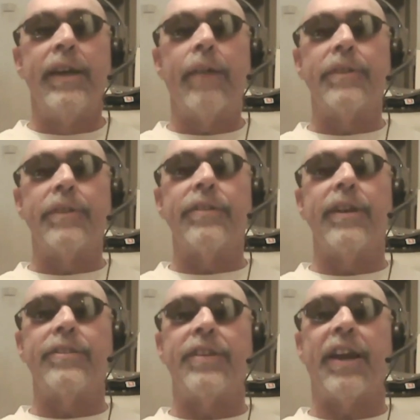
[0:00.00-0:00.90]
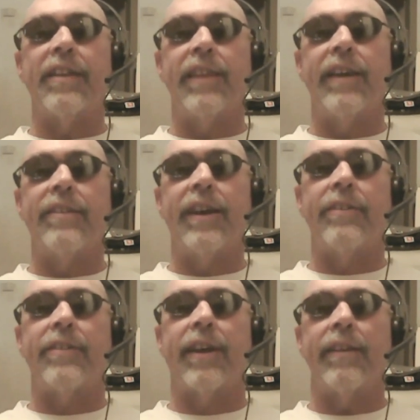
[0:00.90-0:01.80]
I'm just here checking things
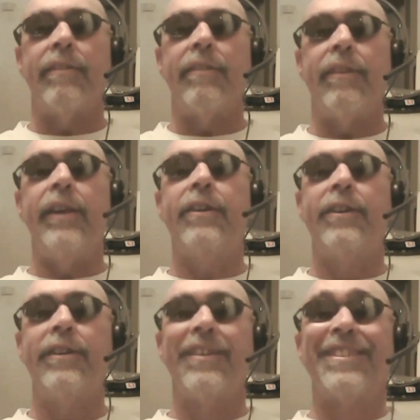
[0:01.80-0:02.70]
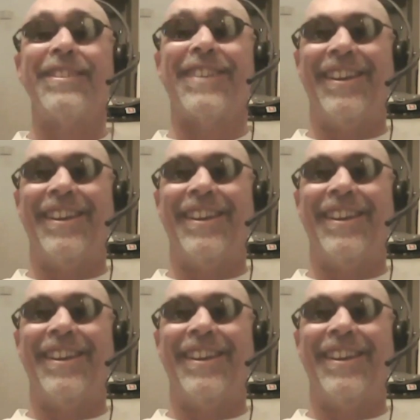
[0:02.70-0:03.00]
out. He's like, Neil? It's